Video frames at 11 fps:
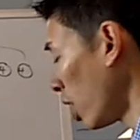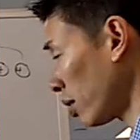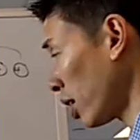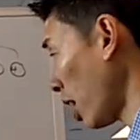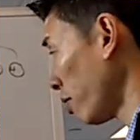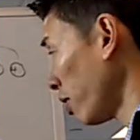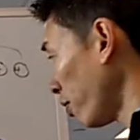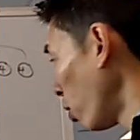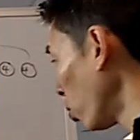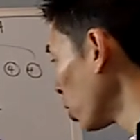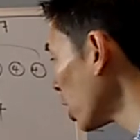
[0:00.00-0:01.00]
carry
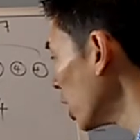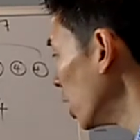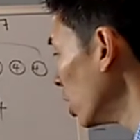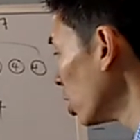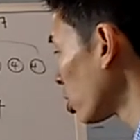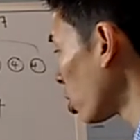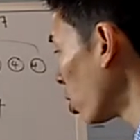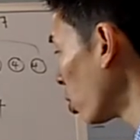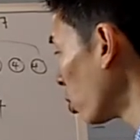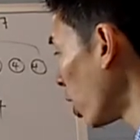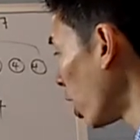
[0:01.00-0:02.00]
forward.
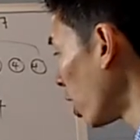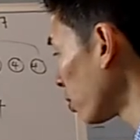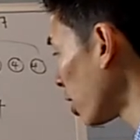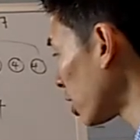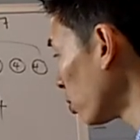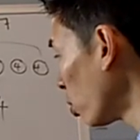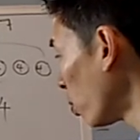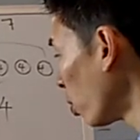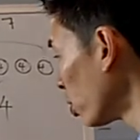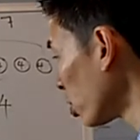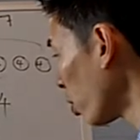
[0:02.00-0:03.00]
So decimal
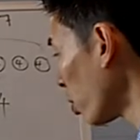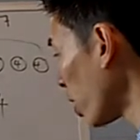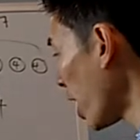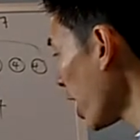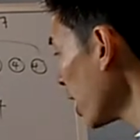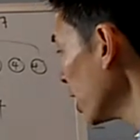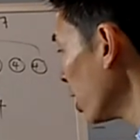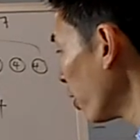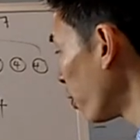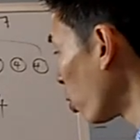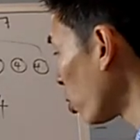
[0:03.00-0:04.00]
point go there.
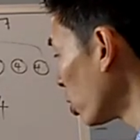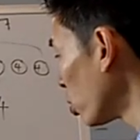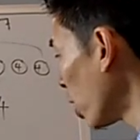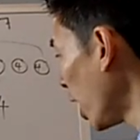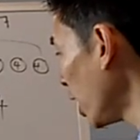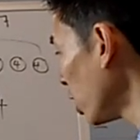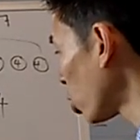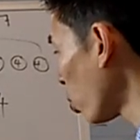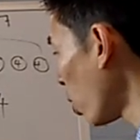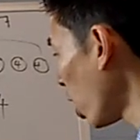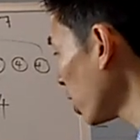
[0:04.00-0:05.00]
4 going to 8
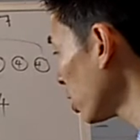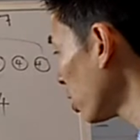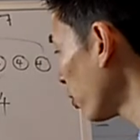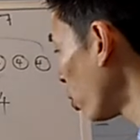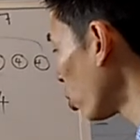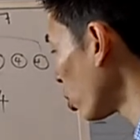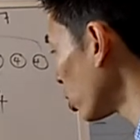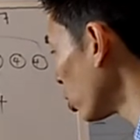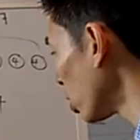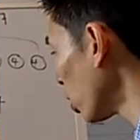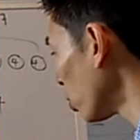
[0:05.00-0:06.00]
twice, 4 going
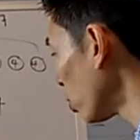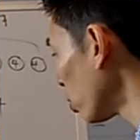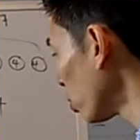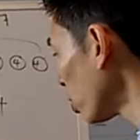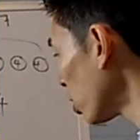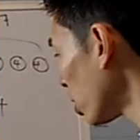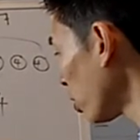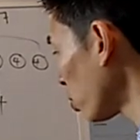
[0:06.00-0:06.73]
to 0, 0